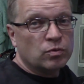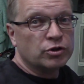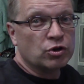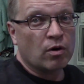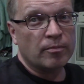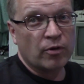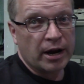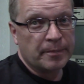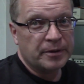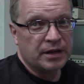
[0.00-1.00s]
will show up
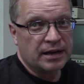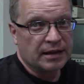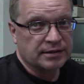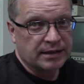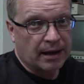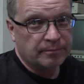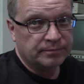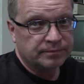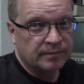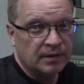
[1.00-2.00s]
right up on the desktop.
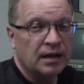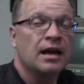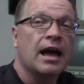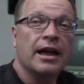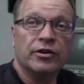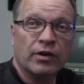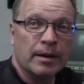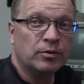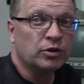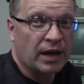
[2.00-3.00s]
And you're
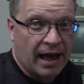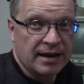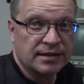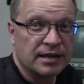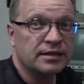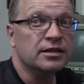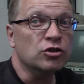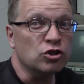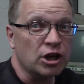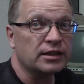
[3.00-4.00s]
able to access it
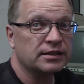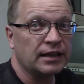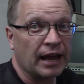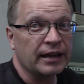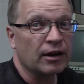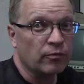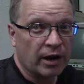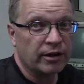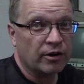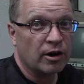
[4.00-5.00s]
just like a
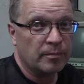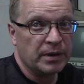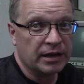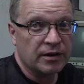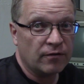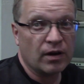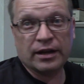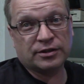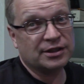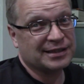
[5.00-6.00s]
regular Amiga
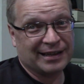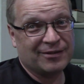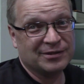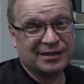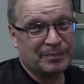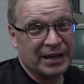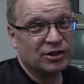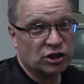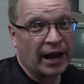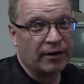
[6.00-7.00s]
device, just like it was a big
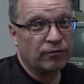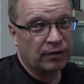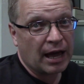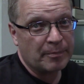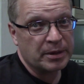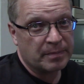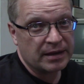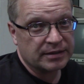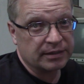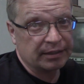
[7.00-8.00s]
giant floppy
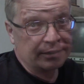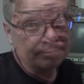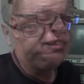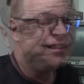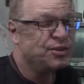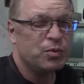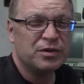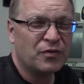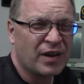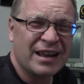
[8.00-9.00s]
basically. This
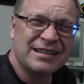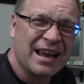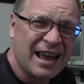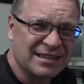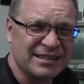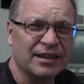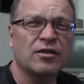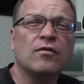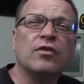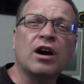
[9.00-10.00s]
was fantastic
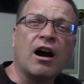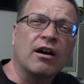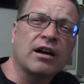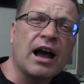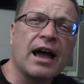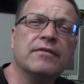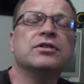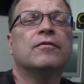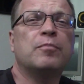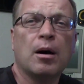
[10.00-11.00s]
for archives
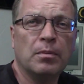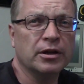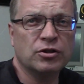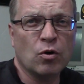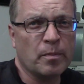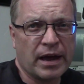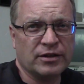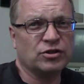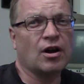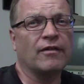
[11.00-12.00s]
of public domain
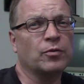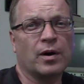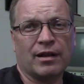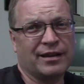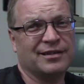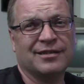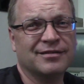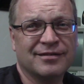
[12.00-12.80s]
software like the